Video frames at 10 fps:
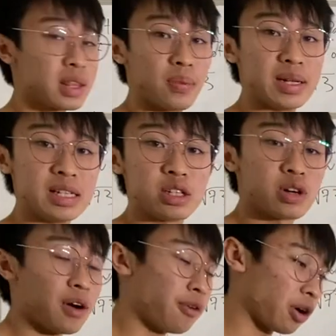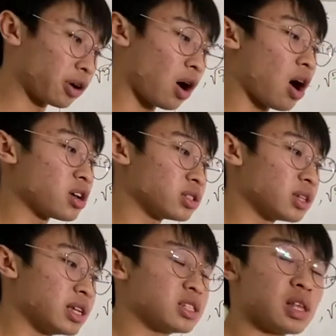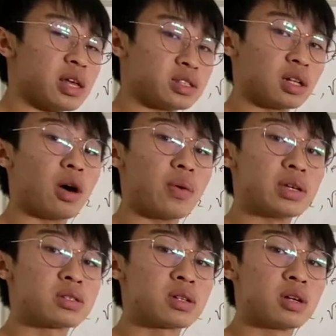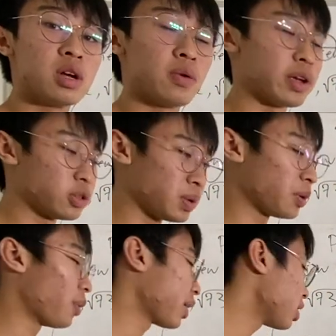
that we need to travel, our cost is, is the lowest. Right, so we can rank